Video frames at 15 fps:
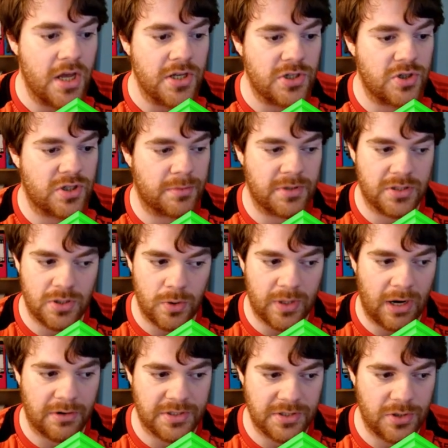choose up to 2
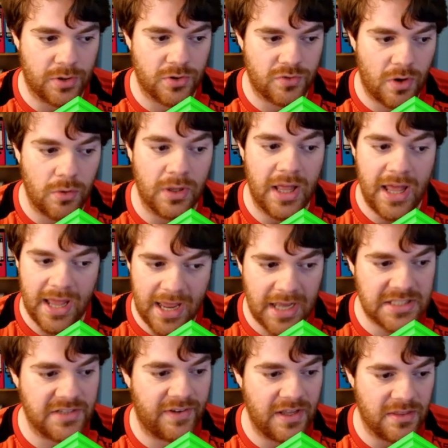characters you control,
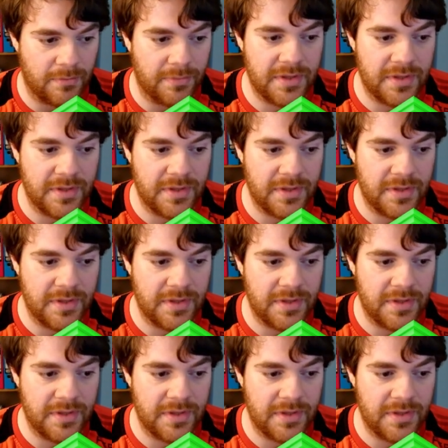activate them.